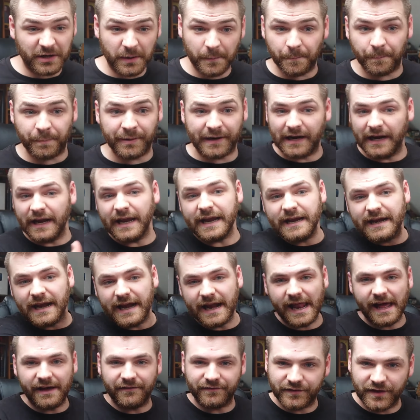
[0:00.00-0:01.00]

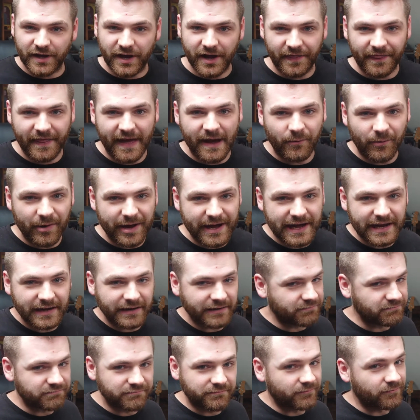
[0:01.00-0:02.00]
completely left turn that way
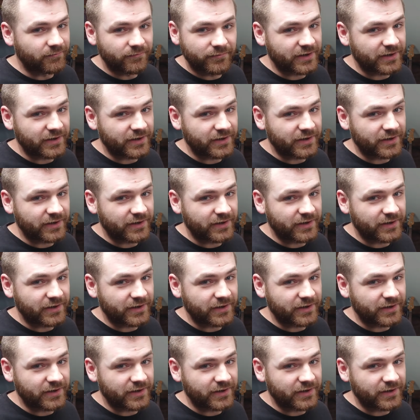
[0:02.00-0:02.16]
and